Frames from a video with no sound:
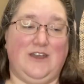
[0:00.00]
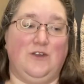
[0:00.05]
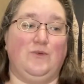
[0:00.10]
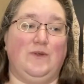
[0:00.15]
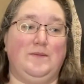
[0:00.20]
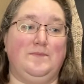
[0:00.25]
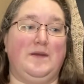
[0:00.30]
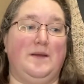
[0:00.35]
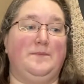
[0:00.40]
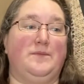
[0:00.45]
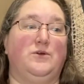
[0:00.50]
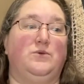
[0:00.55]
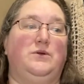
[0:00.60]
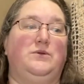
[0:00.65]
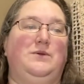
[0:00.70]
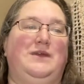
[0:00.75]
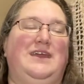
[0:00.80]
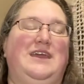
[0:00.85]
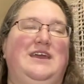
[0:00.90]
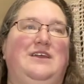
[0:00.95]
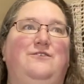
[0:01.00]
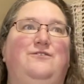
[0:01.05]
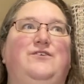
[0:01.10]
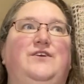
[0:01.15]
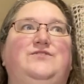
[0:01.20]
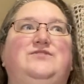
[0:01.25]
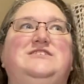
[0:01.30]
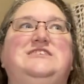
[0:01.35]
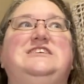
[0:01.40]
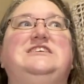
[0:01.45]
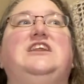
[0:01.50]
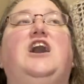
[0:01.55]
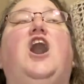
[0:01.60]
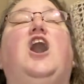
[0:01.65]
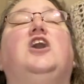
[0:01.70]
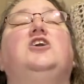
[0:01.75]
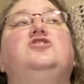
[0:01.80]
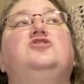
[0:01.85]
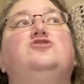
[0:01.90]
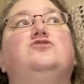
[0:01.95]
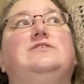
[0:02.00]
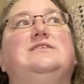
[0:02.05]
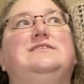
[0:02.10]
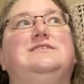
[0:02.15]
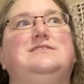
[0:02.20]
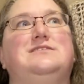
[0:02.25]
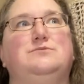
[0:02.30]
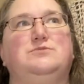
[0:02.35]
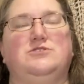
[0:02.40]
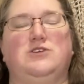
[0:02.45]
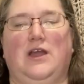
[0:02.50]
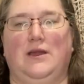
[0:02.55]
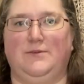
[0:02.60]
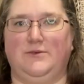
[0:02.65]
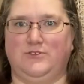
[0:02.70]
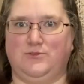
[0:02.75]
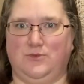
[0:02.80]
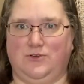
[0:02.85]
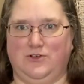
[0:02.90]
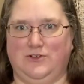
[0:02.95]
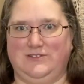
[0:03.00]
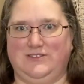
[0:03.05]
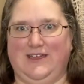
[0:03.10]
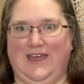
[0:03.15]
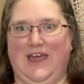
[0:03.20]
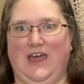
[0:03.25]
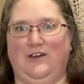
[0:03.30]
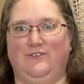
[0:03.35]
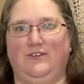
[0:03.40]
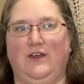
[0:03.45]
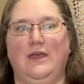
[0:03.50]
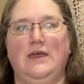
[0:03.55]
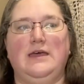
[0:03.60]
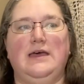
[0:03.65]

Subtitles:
And remember, when we hit 1,500 subscribers, we're going to have